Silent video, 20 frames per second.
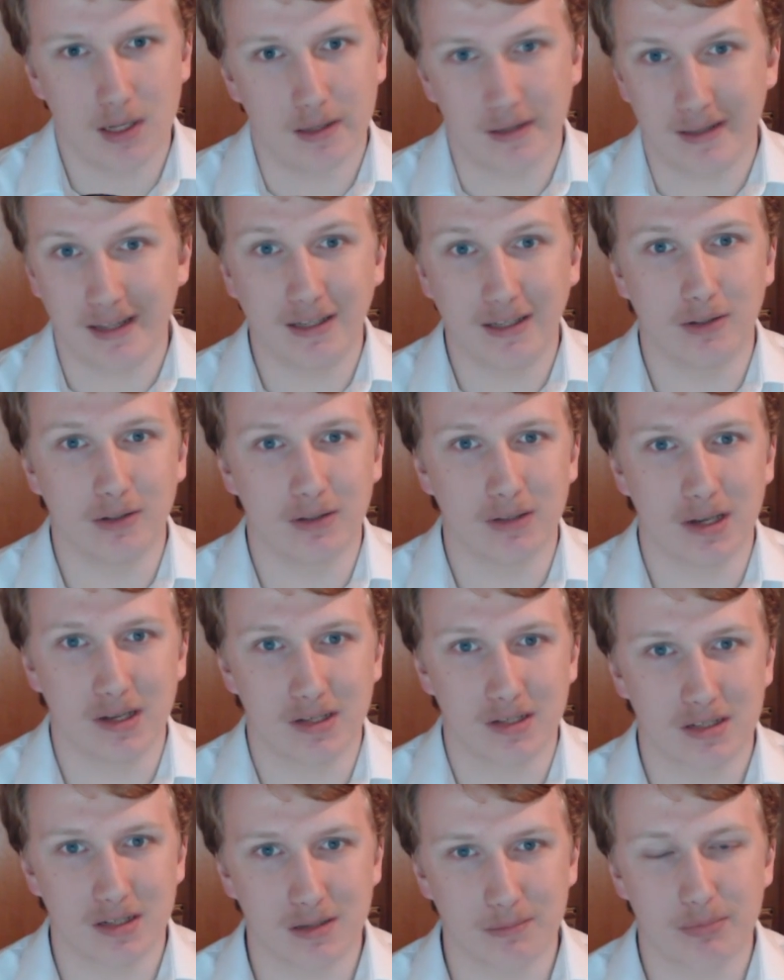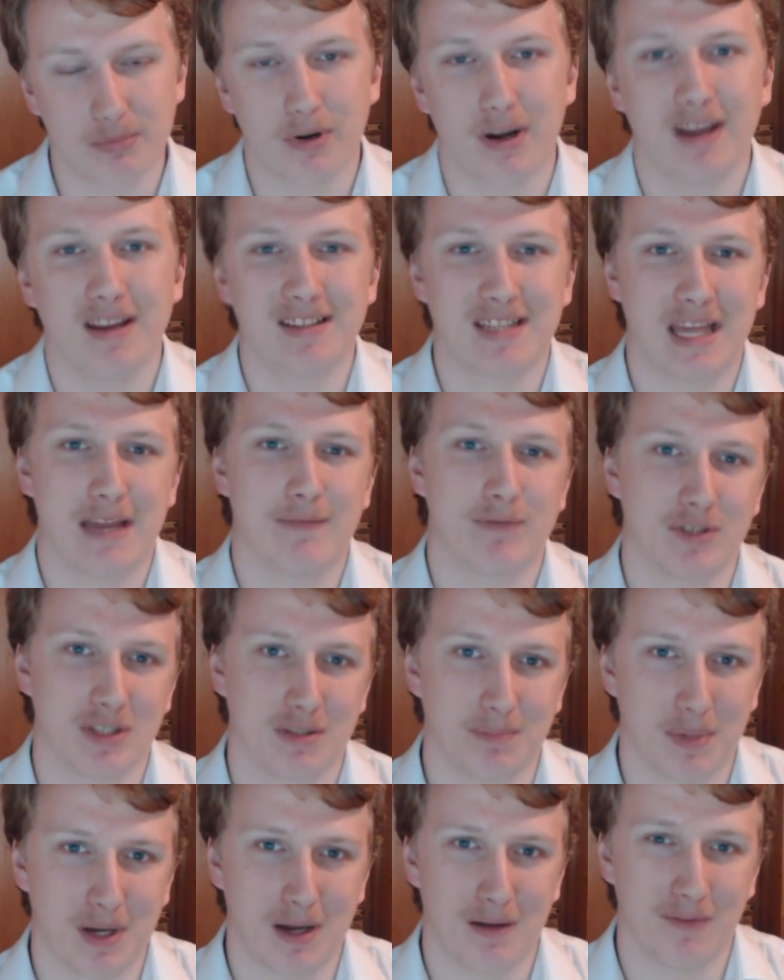thank goodness, praise the heavens
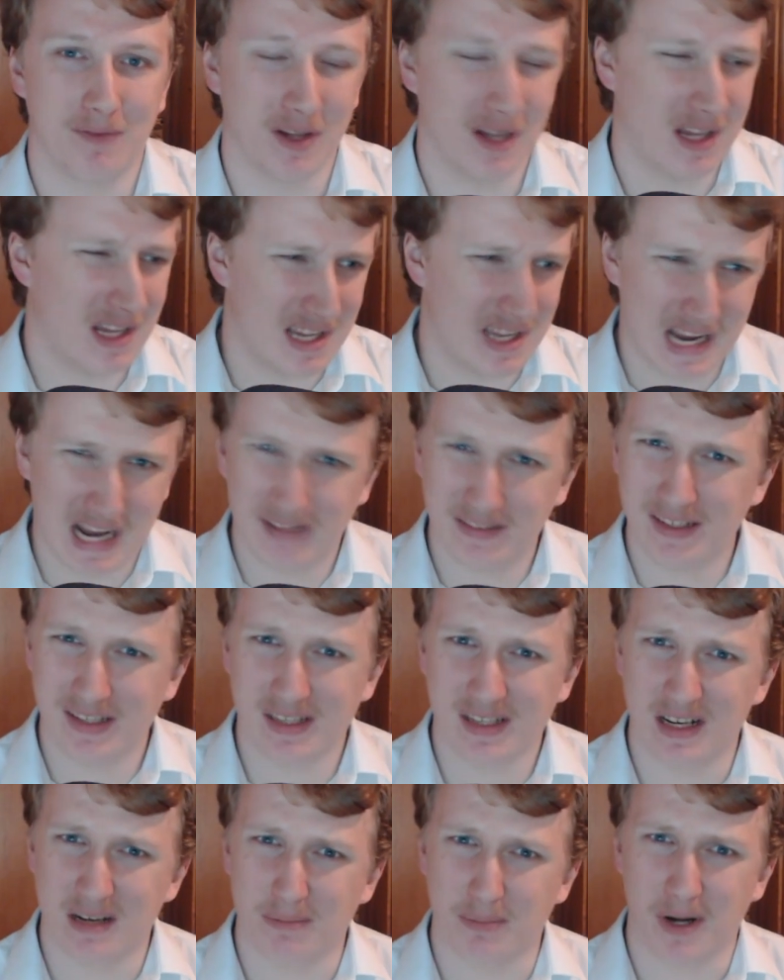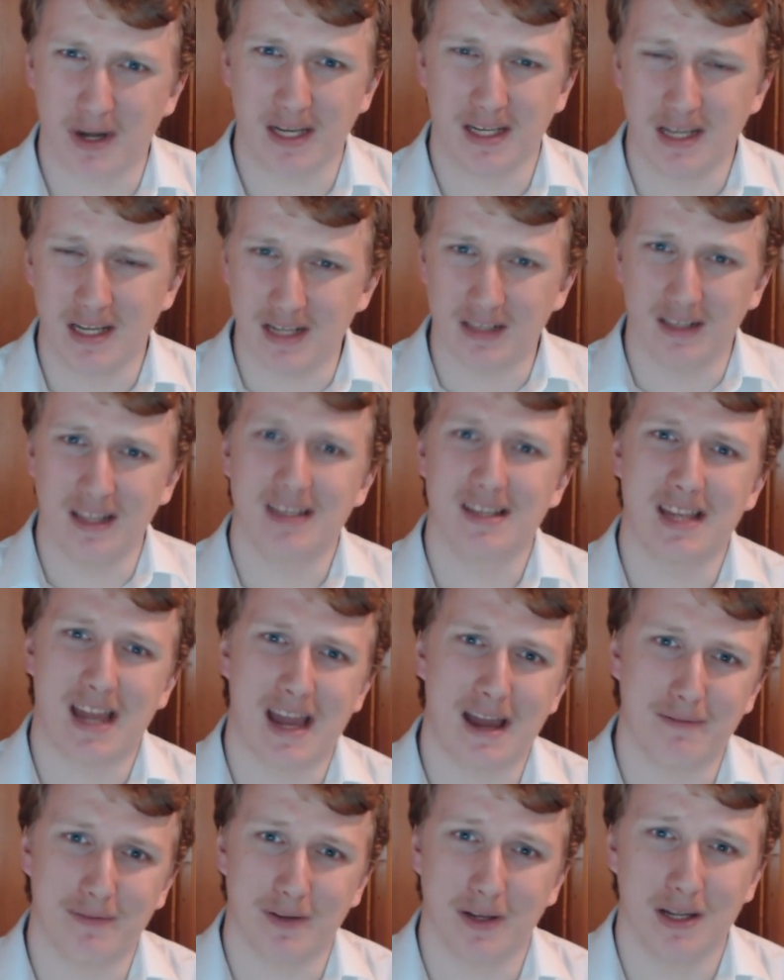above, and let's celebrate. Let's
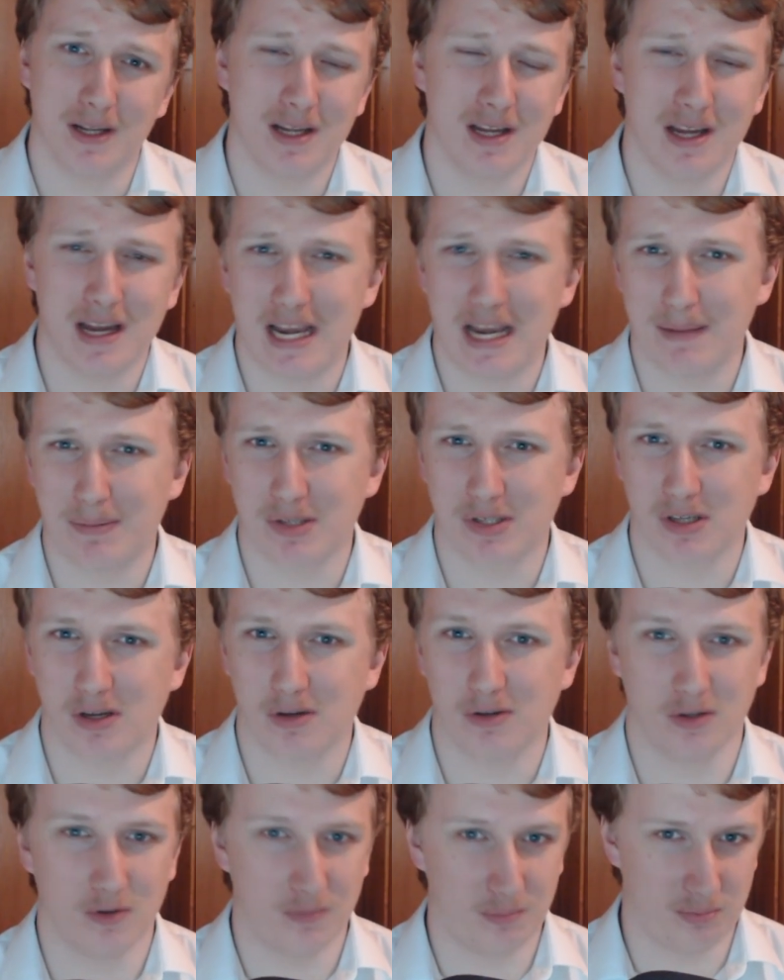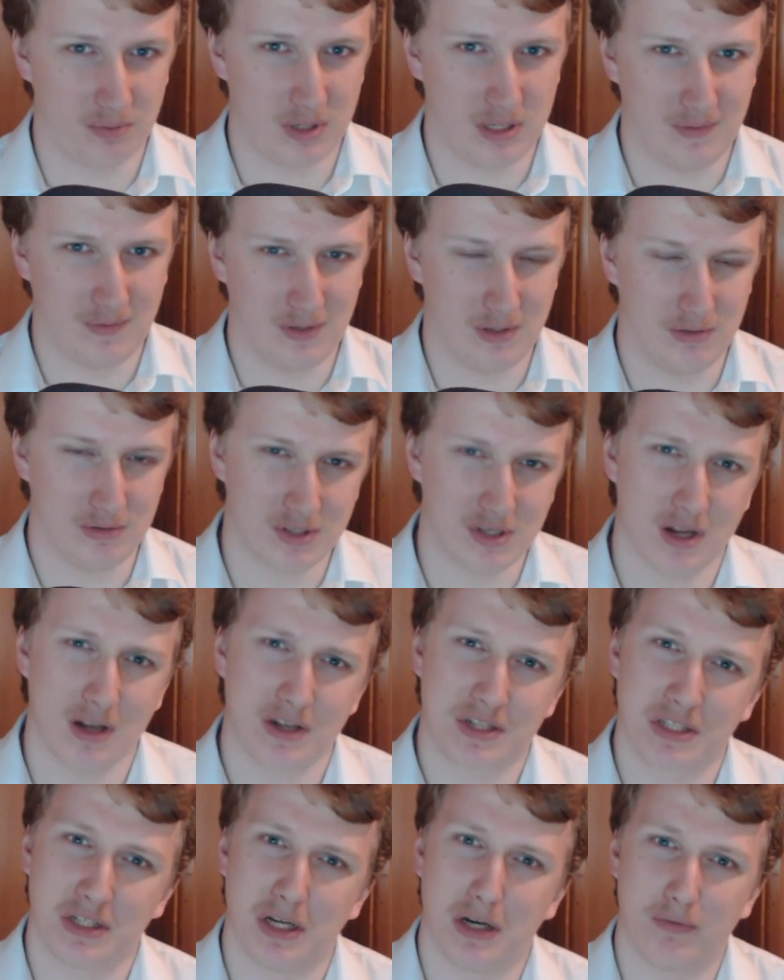have an episode of Preview,
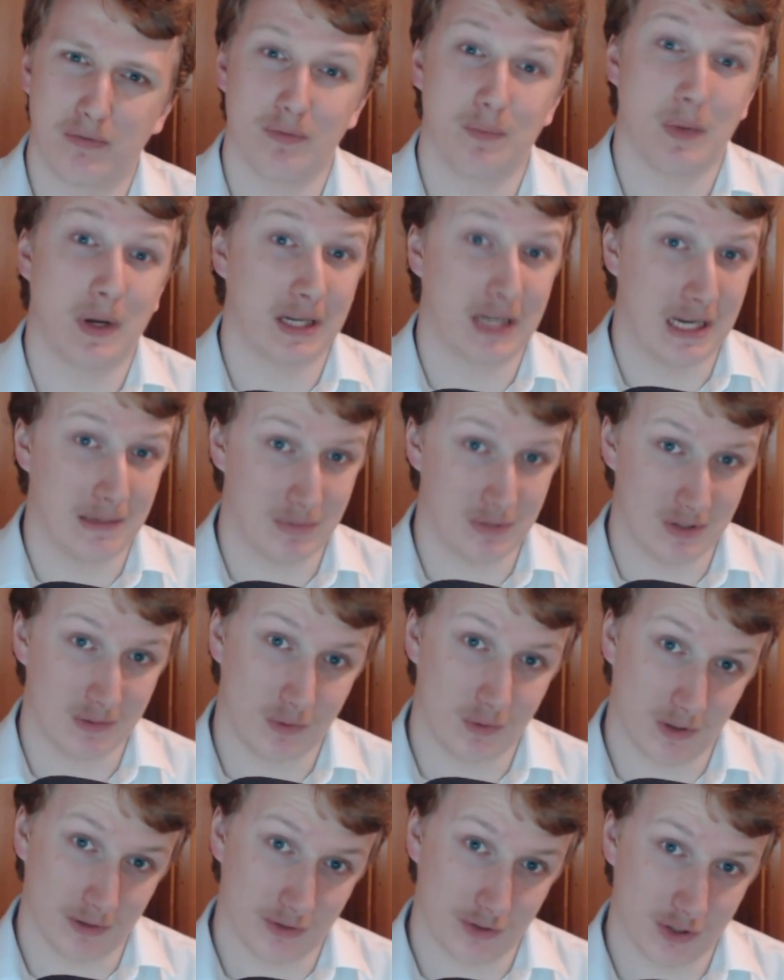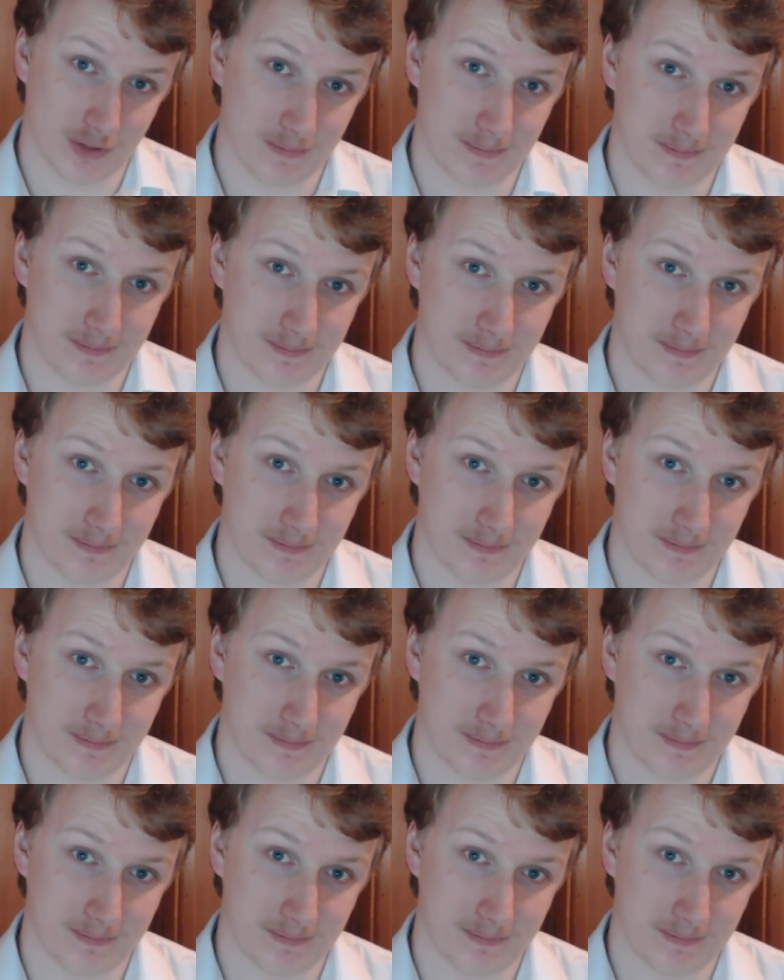starting off with my games to watch.